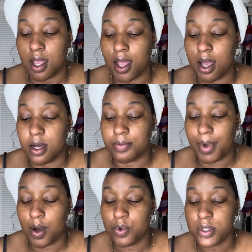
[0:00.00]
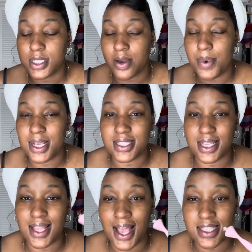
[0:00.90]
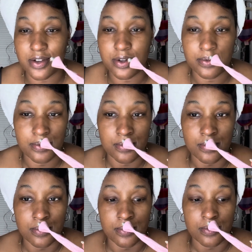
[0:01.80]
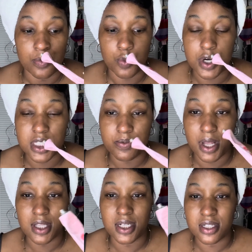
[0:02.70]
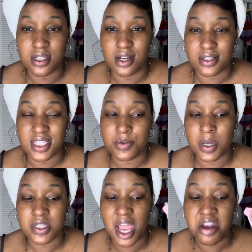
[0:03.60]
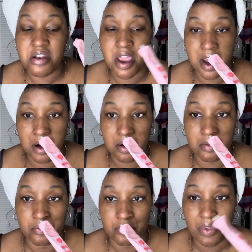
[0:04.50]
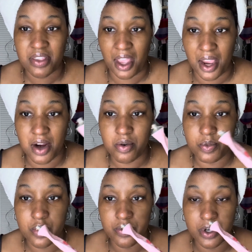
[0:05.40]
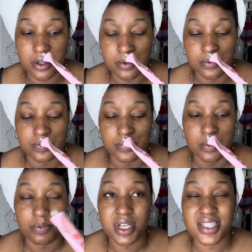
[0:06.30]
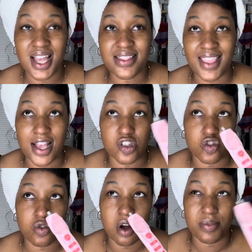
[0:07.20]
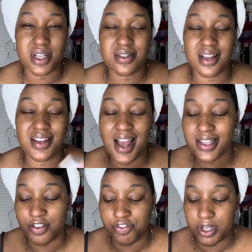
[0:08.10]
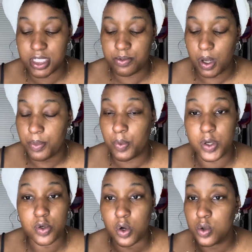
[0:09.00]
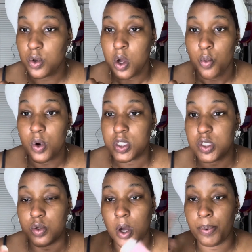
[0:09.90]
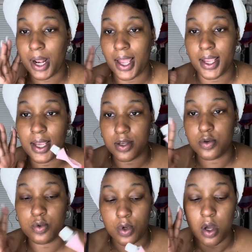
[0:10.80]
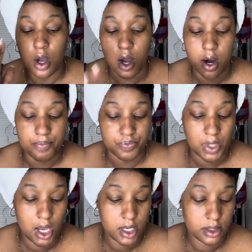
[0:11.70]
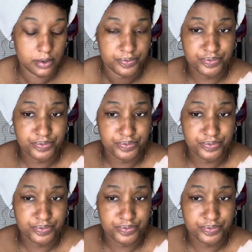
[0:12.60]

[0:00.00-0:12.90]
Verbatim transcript: I will say, everybody said it has a weird smell, and it does. It smells like Nair, like the hair remover. But it's not that strong, but it has a funny smell. But when you go, once you apply it and you kind of